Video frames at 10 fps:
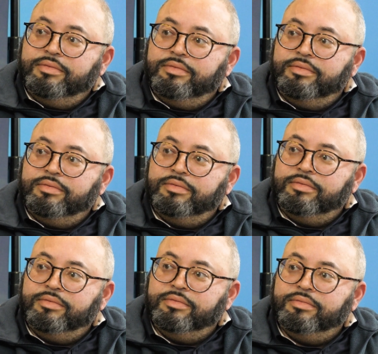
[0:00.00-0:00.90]
and all the
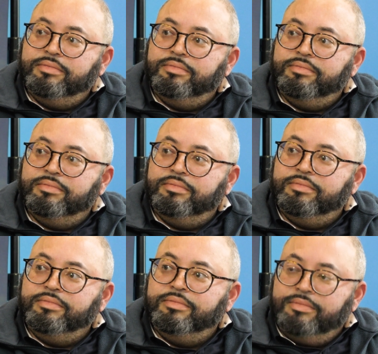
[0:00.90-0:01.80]
barons
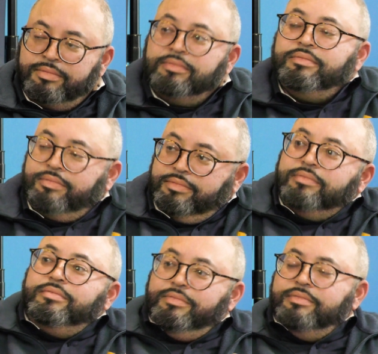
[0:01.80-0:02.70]
that
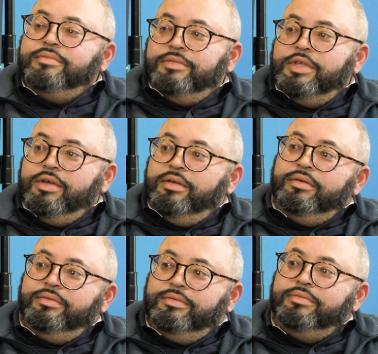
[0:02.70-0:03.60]
have come through here,